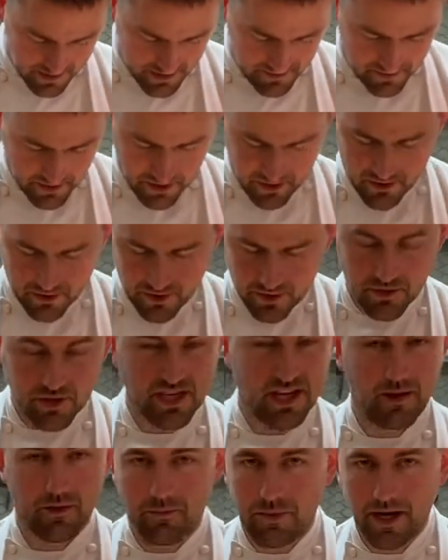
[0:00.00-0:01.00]
but you could use a
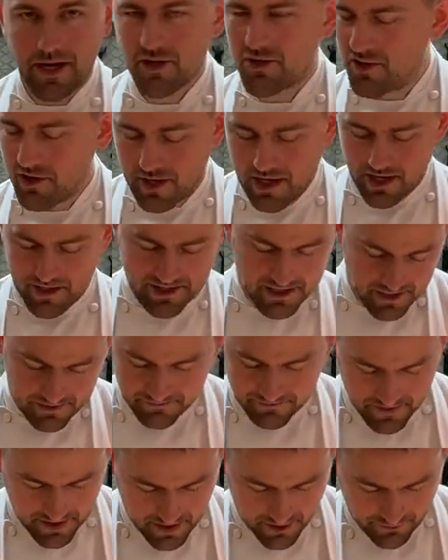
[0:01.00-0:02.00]
little pastry cutter,
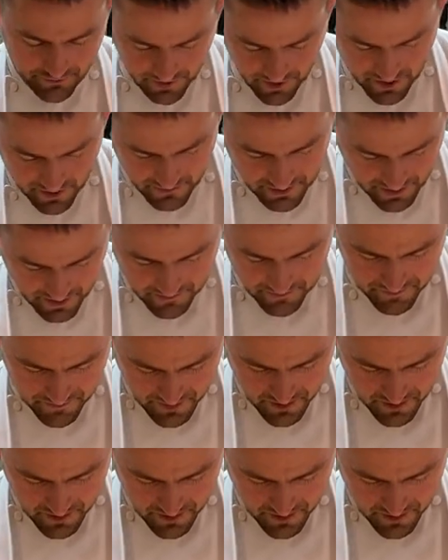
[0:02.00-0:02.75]
anything like that.